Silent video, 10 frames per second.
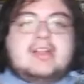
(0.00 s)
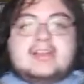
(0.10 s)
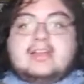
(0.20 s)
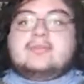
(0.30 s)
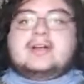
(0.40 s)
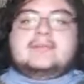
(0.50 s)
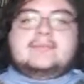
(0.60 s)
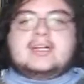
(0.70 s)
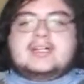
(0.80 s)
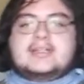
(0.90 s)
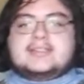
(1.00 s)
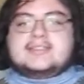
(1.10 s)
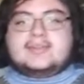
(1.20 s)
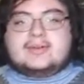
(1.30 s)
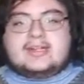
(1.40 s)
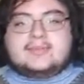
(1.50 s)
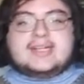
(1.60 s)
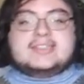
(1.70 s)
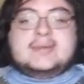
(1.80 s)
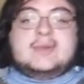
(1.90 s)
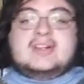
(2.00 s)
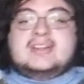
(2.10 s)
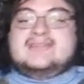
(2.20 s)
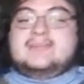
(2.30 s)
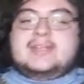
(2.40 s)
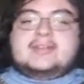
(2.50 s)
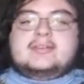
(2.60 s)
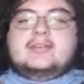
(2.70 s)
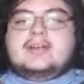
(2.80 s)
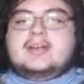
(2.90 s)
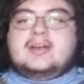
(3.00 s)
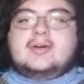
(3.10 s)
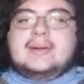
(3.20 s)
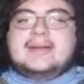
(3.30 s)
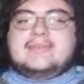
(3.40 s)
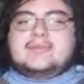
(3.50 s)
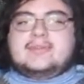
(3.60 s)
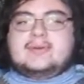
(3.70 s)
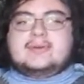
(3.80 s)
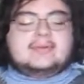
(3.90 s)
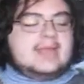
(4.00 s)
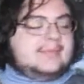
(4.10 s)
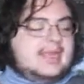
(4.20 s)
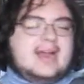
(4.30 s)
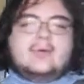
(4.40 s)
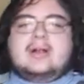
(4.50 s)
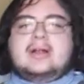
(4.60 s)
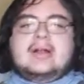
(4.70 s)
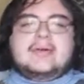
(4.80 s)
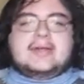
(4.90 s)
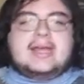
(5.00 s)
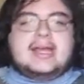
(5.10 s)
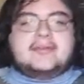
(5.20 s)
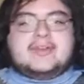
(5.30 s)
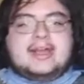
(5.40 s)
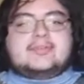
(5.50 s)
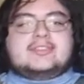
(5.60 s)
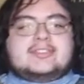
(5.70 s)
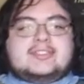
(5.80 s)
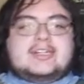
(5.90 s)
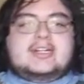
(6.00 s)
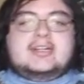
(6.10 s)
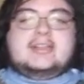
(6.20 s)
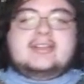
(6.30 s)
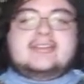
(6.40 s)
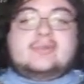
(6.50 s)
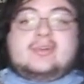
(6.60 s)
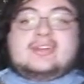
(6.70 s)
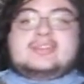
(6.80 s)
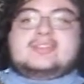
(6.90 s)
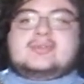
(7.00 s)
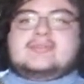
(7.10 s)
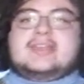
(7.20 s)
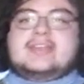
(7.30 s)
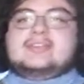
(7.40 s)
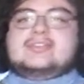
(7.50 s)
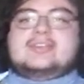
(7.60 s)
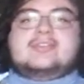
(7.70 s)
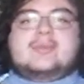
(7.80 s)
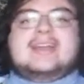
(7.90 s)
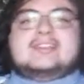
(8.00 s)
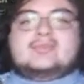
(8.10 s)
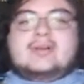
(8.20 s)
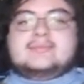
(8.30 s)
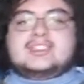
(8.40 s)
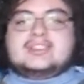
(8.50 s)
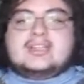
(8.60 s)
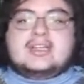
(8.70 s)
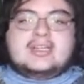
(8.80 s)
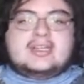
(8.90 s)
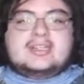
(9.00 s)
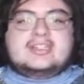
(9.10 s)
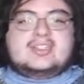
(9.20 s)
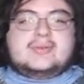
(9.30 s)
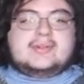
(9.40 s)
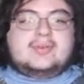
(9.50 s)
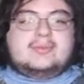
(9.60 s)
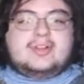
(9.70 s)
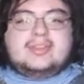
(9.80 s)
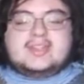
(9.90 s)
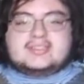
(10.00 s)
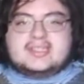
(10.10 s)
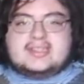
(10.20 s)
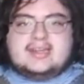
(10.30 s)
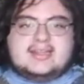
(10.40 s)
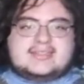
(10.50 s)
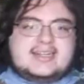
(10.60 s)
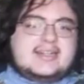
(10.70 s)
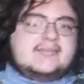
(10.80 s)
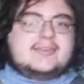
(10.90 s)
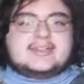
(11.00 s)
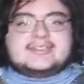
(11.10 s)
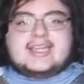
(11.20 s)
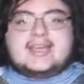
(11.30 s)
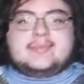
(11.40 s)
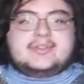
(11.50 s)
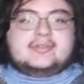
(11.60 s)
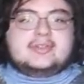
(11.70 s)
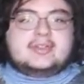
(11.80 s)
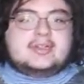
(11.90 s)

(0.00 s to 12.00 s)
Right now, I'm still wearing my chainmail, and I've been wearing it for maybe an hour, hour and a half now, just wanting to sort of get used to the weight, so I'm just doing normal things like studying for an exam and